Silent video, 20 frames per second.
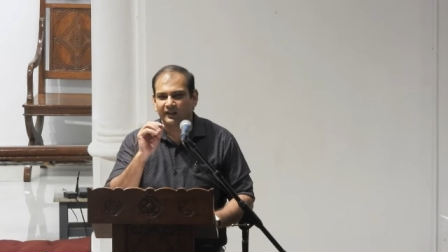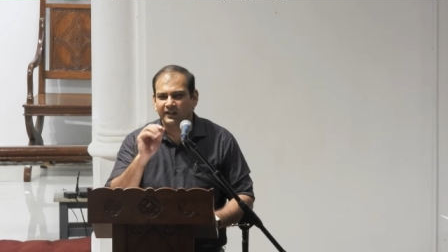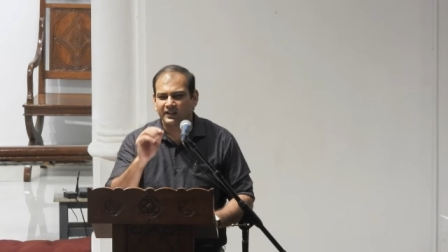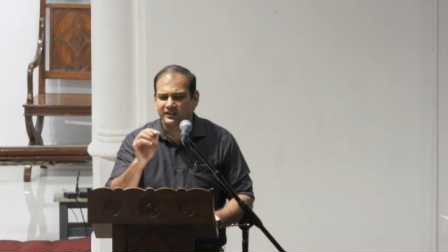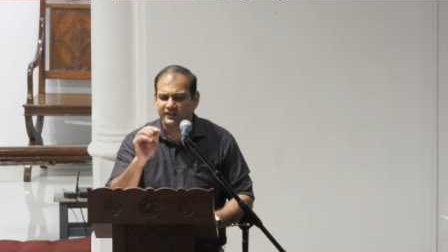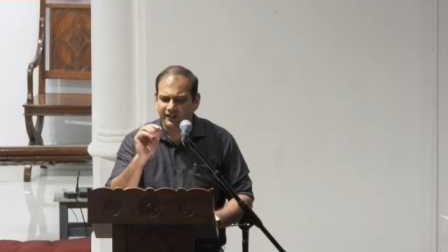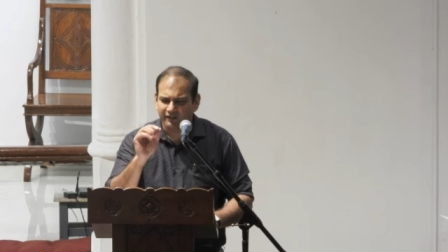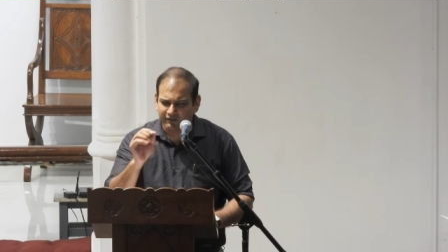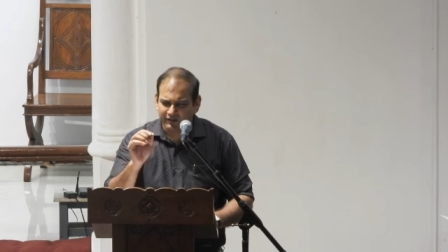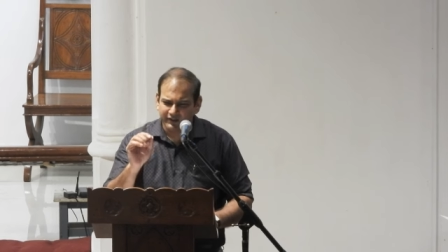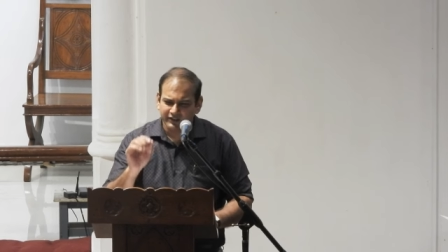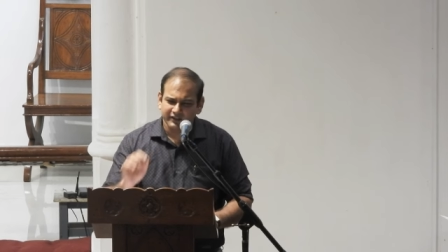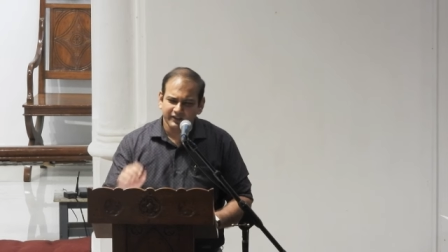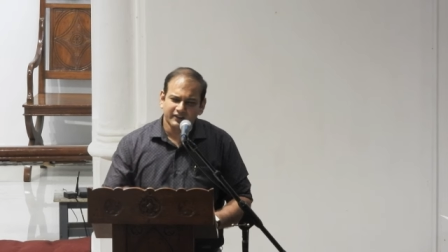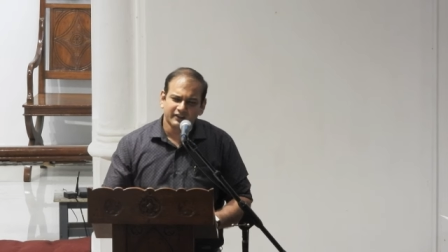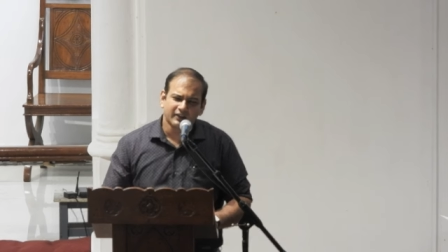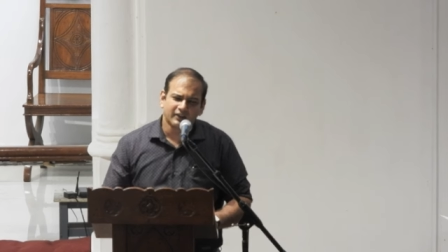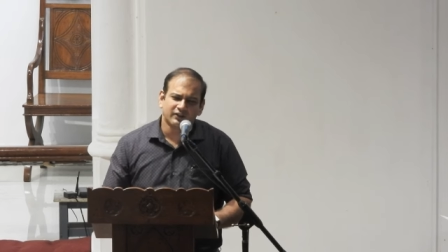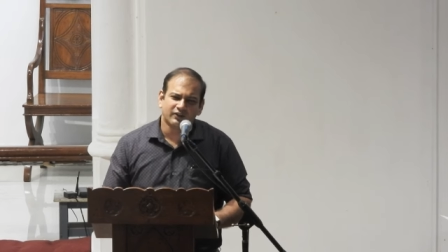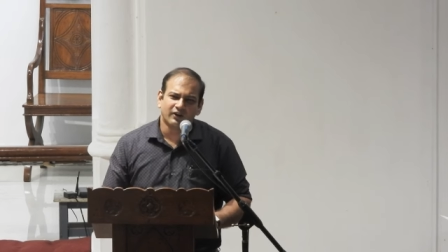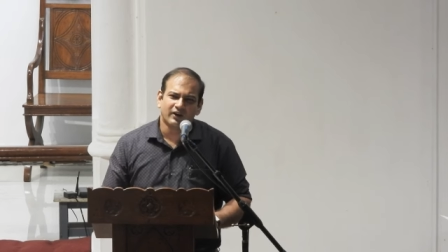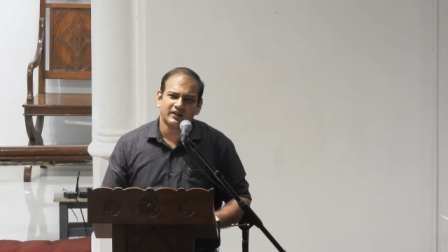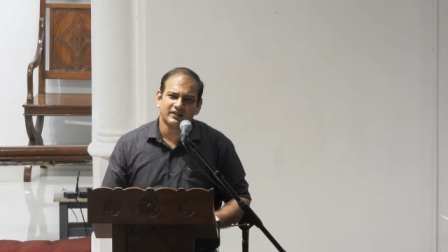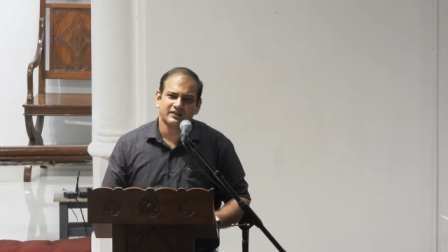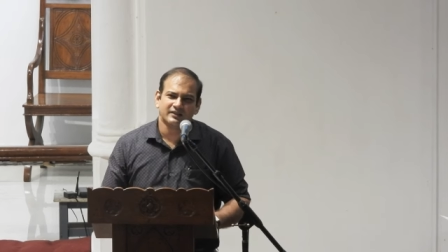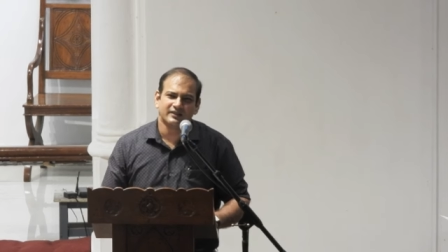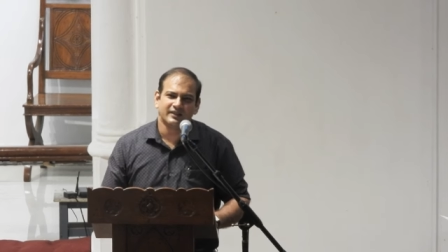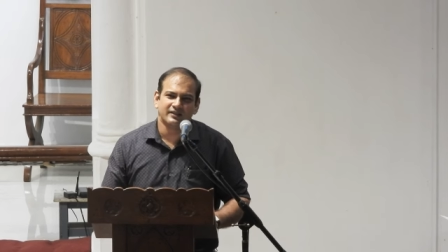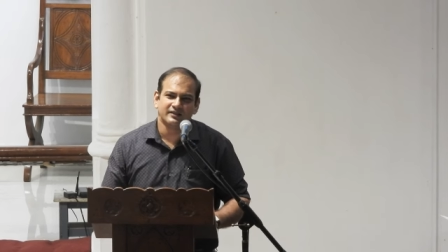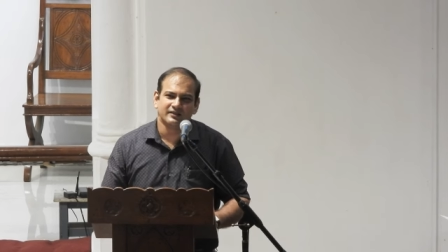Each and everything that
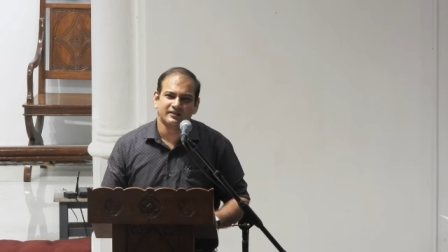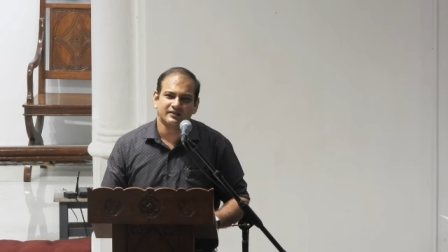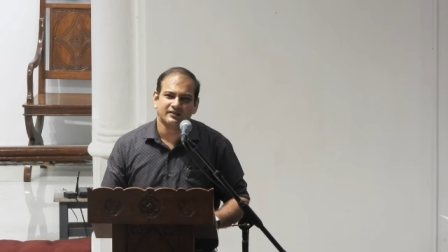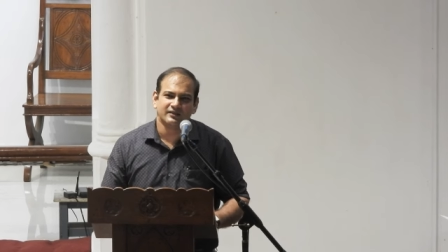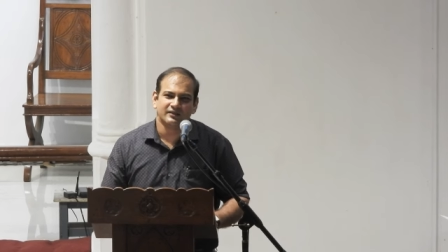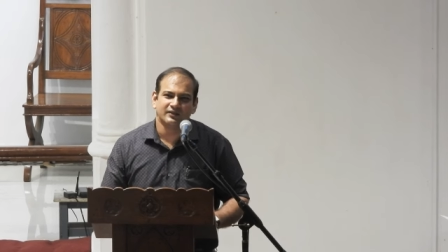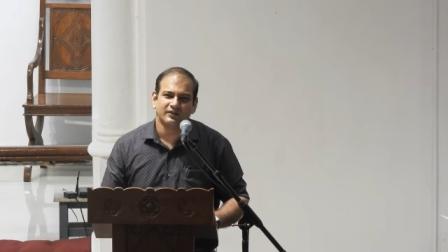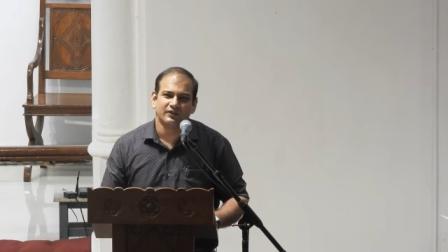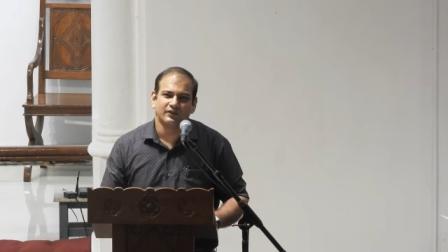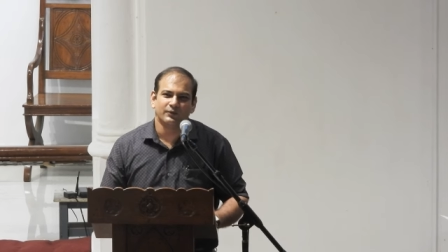God says,